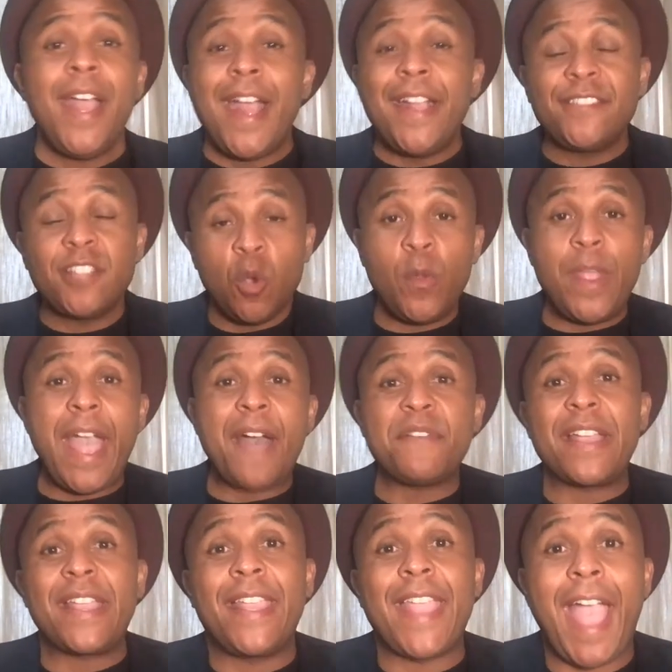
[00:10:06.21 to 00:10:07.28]
And so we have
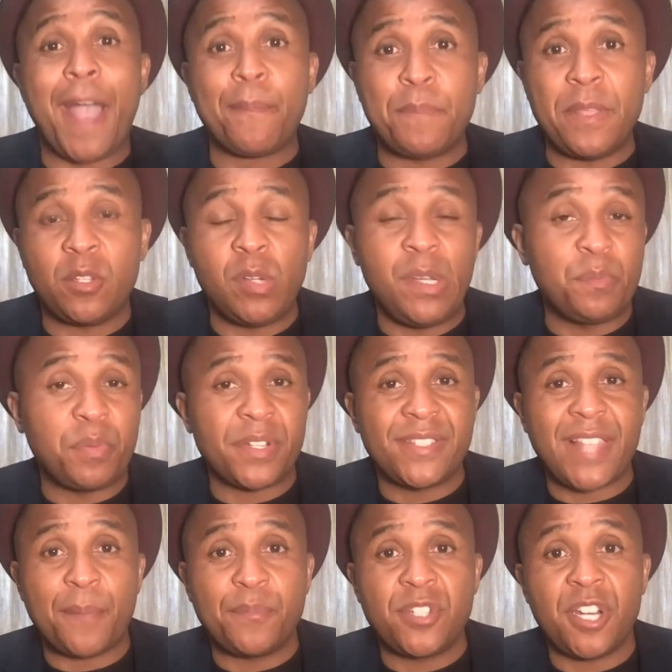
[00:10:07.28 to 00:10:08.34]
a gap between
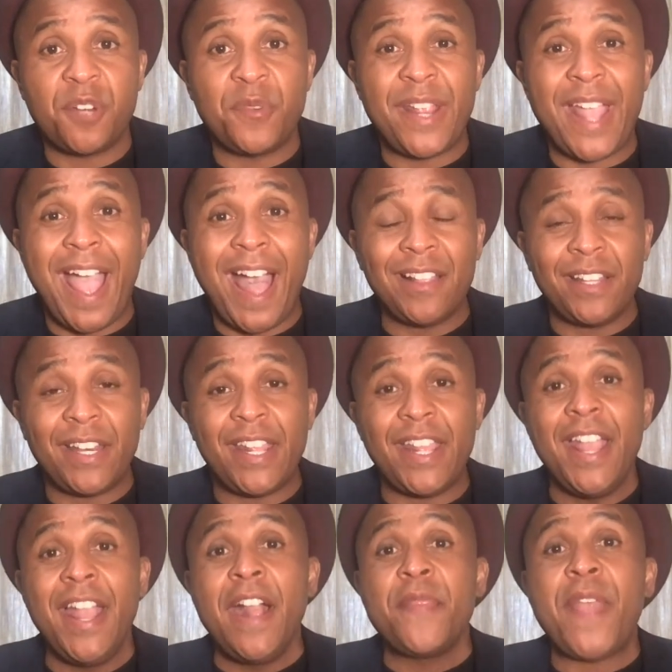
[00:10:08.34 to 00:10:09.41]
perception and reality
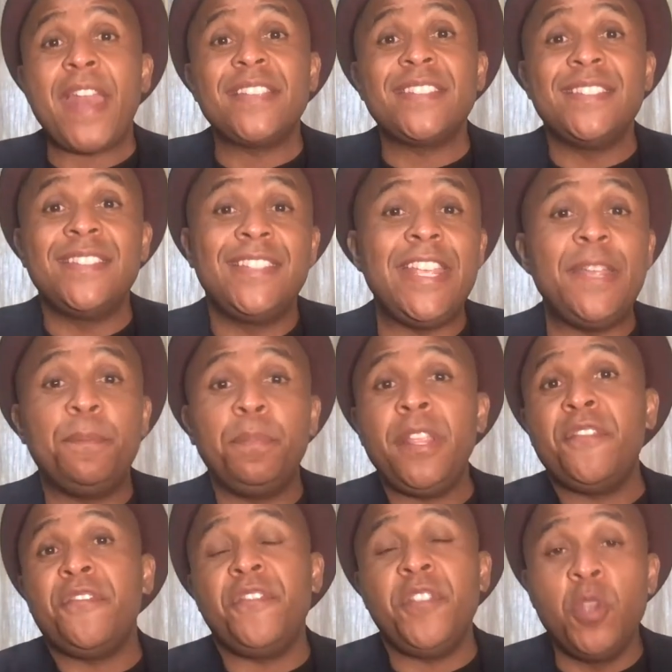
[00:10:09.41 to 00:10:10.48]
that is deeply
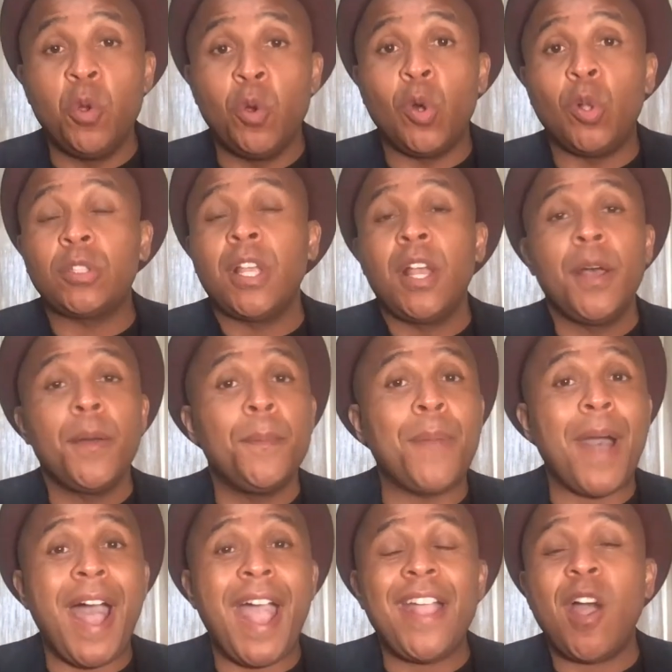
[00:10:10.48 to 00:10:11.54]
fueled
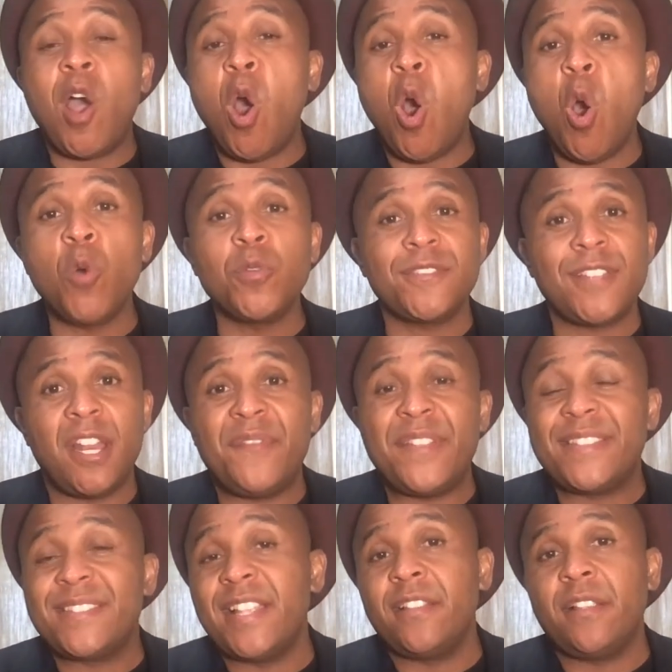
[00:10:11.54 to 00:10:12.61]
by a whole set of
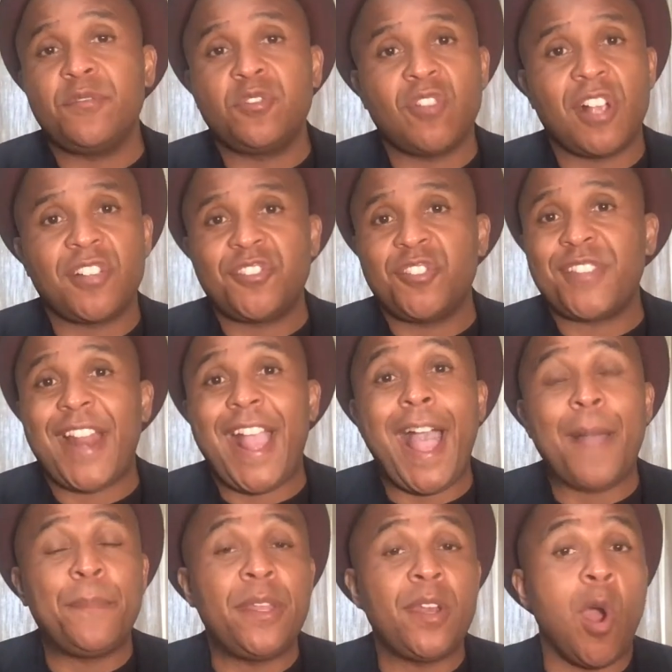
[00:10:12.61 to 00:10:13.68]
incentive structures that
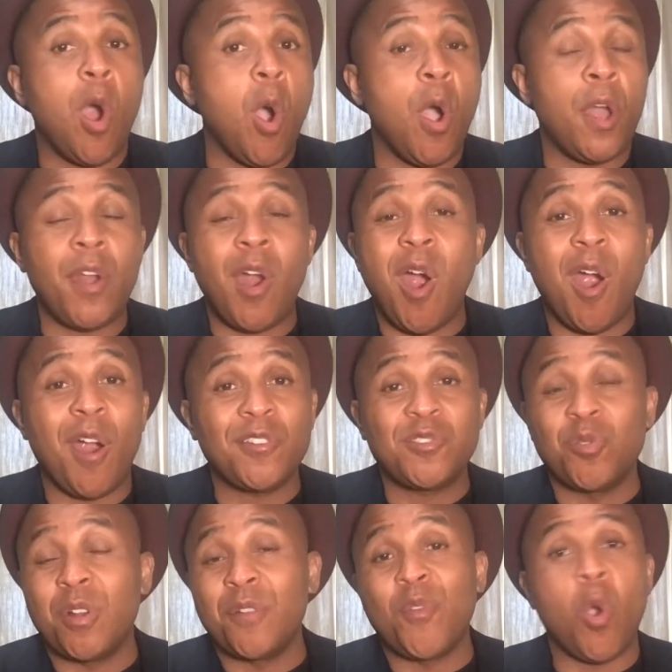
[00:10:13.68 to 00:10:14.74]
happen on our
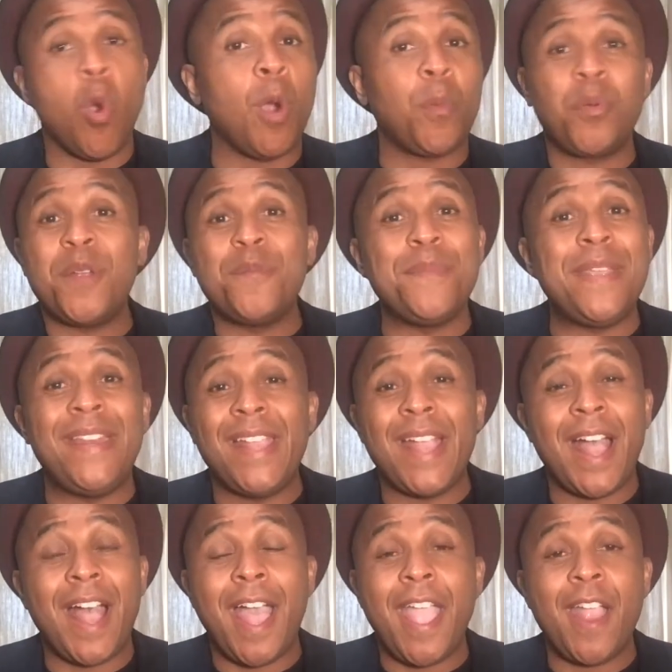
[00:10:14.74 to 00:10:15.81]
sort of corporate
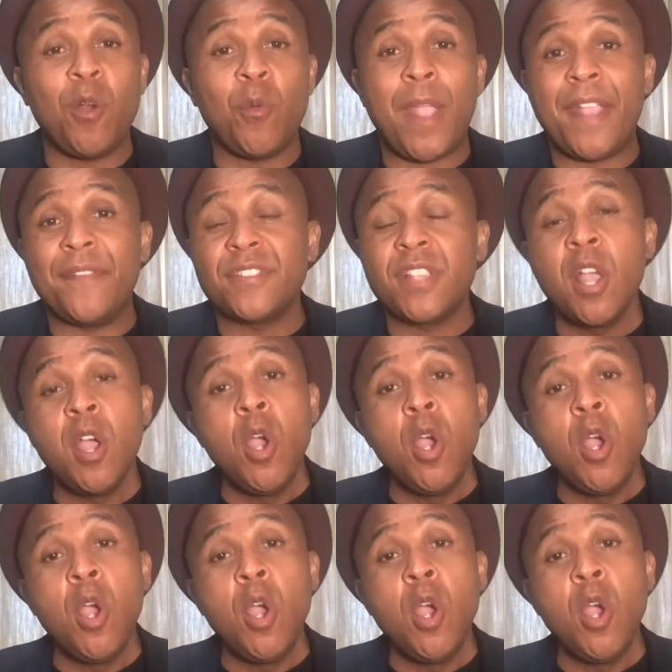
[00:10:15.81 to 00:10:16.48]
media airwaves.